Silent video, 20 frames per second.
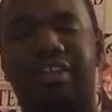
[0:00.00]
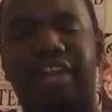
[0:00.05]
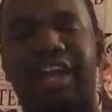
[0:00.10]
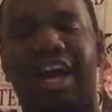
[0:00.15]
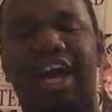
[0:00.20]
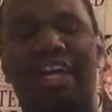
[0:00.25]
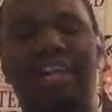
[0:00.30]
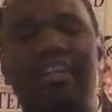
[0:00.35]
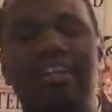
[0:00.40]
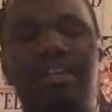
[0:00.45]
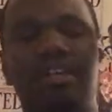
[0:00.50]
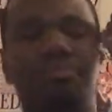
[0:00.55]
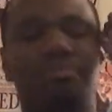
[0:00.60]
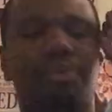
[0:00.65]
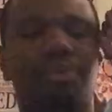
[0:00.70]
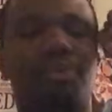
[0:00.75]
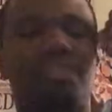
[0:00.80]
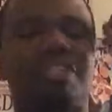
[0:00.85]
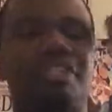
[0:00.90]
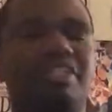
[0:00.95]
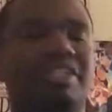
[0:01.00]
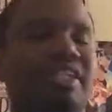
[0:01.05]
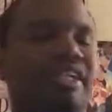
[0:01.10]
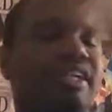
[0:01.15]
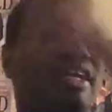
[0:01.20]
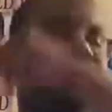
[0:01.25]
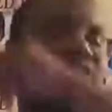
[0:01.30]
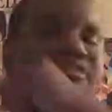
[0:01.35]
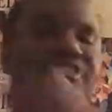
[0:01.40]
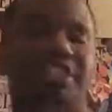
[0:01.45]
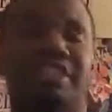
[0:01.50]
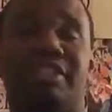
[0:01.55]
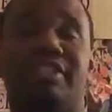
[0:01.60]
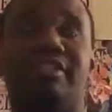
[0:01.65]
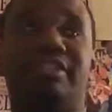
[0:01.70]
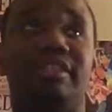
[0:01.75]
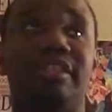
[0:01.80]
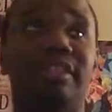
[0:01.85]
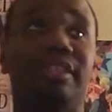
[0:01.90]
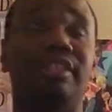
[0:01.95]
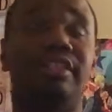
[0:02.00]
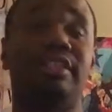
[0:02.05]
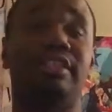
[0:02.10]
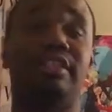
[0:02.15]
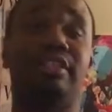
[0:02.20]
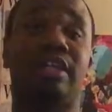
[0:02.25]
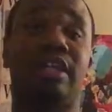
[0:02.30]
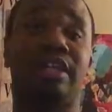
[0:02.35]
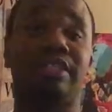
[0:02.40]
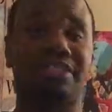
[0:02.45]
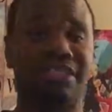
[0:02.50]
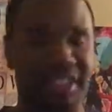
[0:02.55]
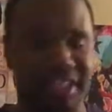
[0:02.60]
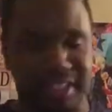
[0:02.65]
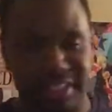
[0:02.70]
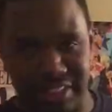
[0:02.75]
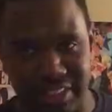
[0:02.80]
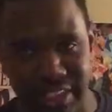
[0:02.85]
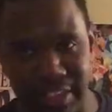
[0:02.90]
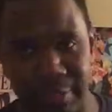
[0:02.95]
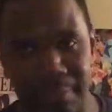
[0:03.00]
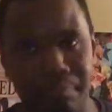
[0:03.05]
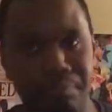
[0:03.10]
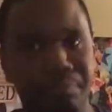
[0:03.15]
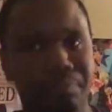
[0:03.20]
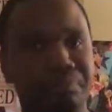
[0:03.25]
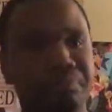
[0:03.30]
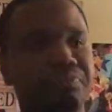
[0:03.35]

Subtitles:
the eye, but when she took it off, she could see.